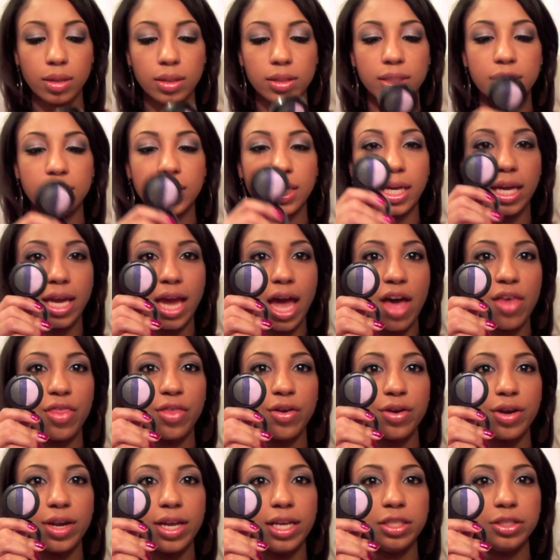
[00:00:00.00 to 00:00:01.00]

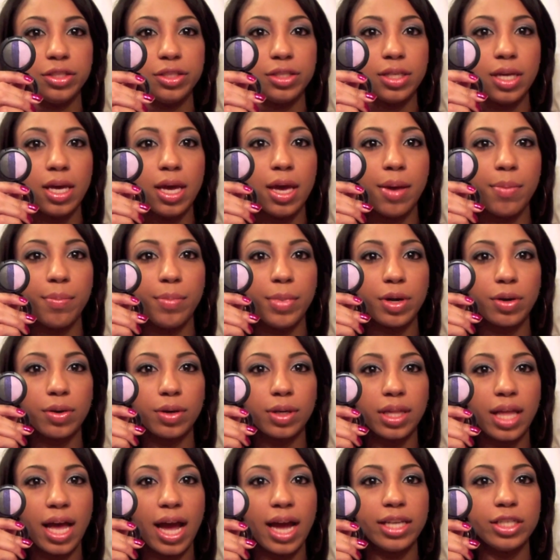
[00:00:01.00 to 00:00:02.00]
Togetherness
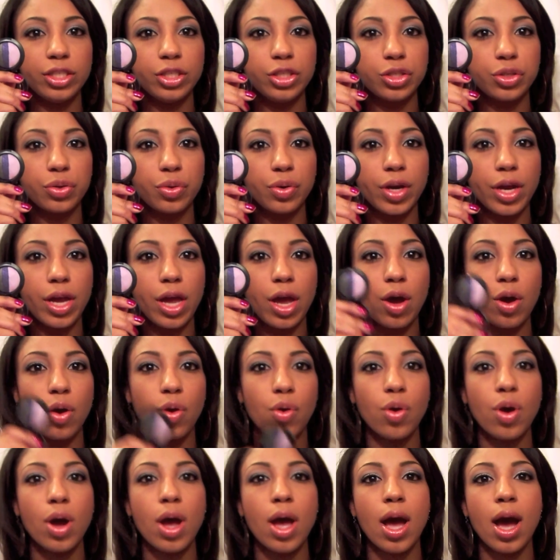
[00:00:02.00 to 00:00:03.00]
Mineralized
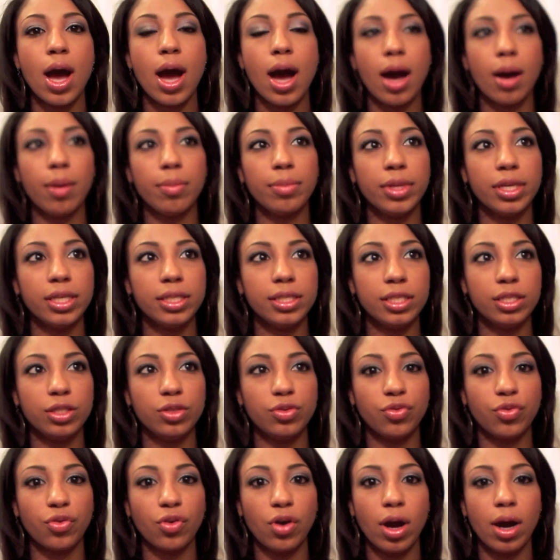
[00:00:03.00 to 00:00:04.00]
Trio. Um, this
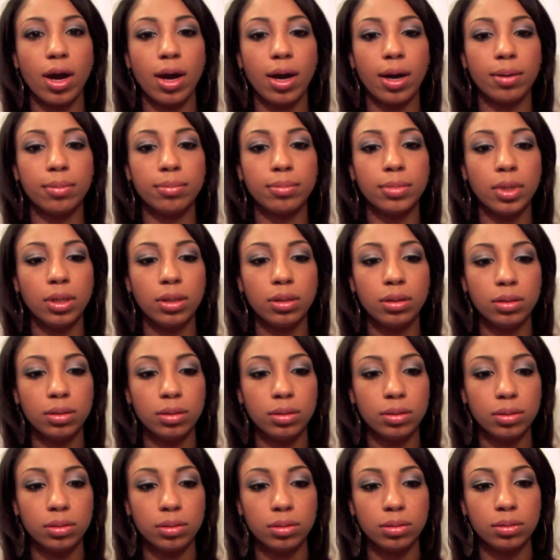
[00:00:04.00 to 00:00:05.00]
is from
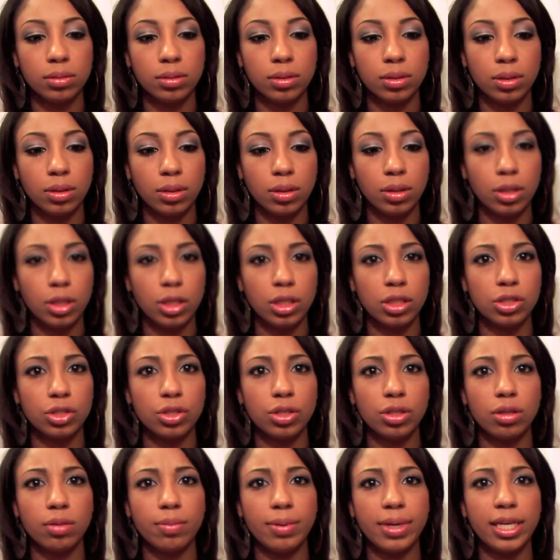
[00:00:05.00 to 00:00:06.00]

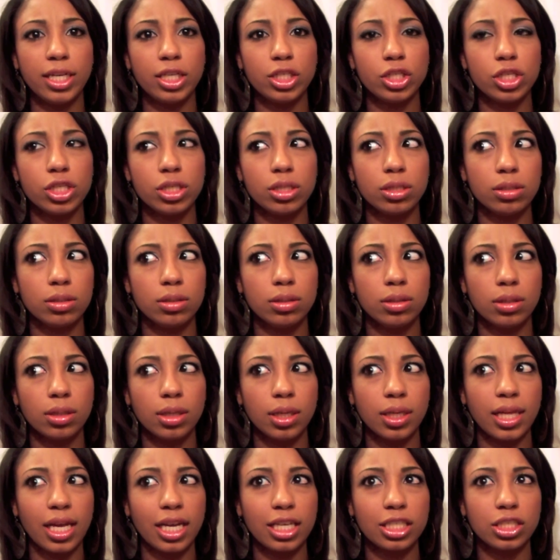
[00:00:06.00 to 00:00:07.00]
To the Beach
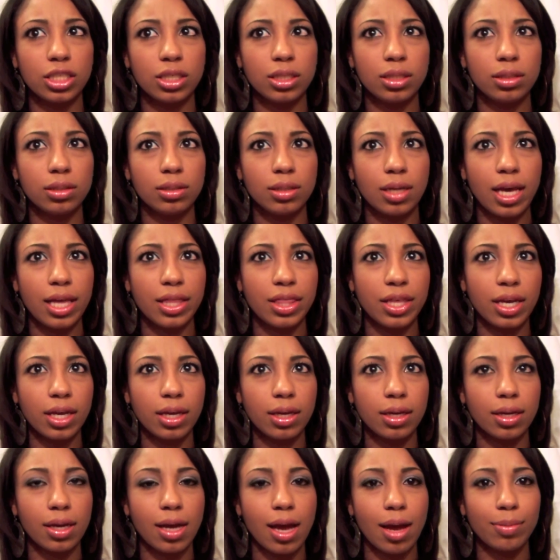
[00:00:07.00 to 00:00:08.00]
collection, I
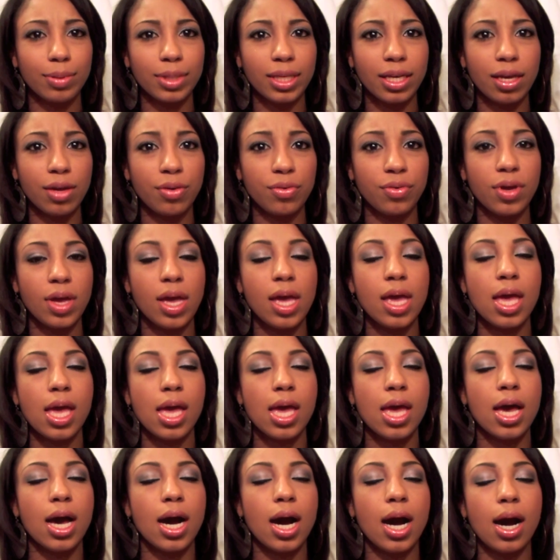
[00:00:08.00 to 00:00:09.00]
think, I believe.
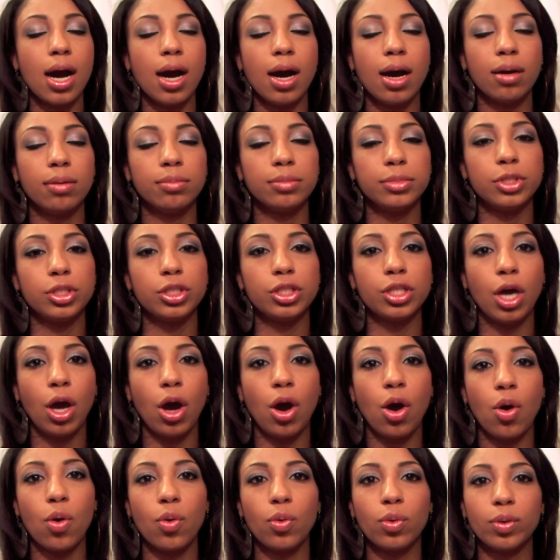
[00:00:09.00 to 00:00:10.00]
Um,
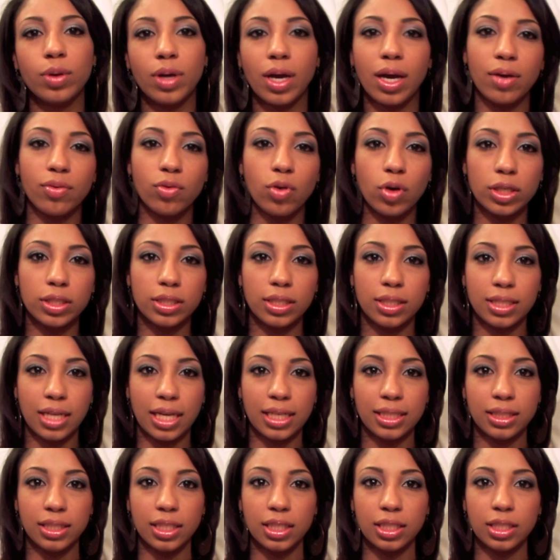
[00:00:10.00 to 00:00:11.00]
so, of course, it's
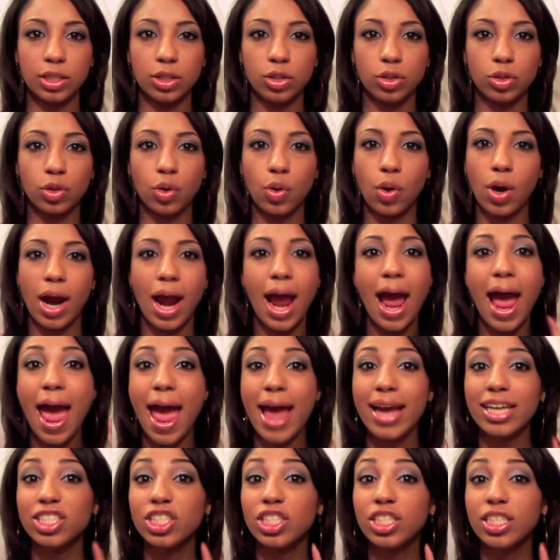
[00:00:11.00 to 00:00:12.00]
not still in store. I
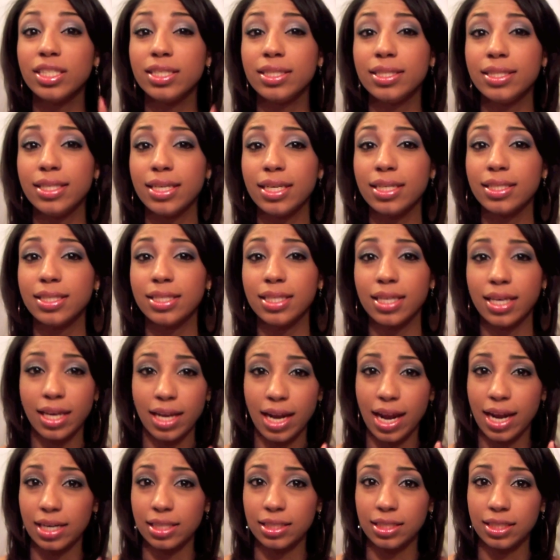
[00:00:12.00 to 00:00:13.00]
actually did see it
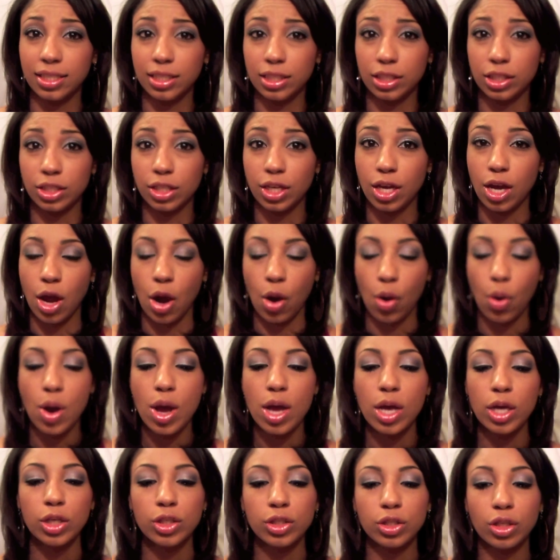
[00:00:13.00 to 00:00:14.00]
at a C C O.
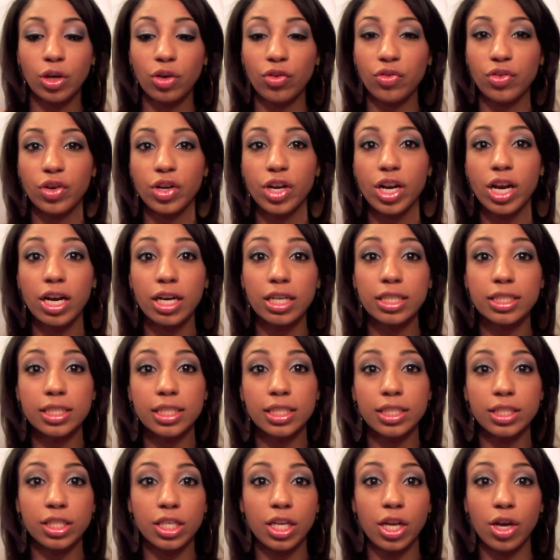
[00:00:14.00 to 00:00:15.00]
So, if you're near a
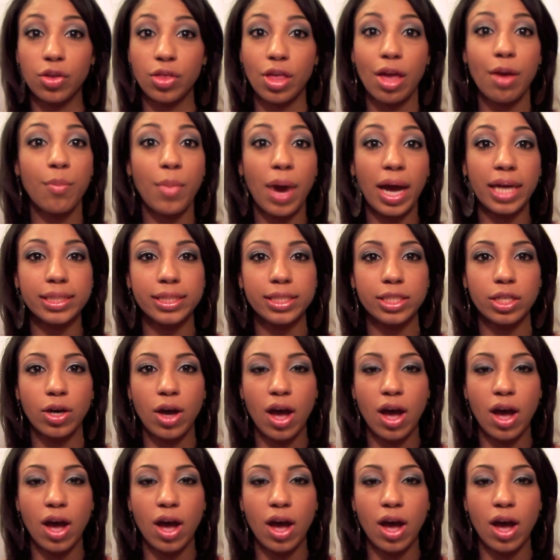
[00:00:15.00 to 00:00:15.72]
C C O, they might still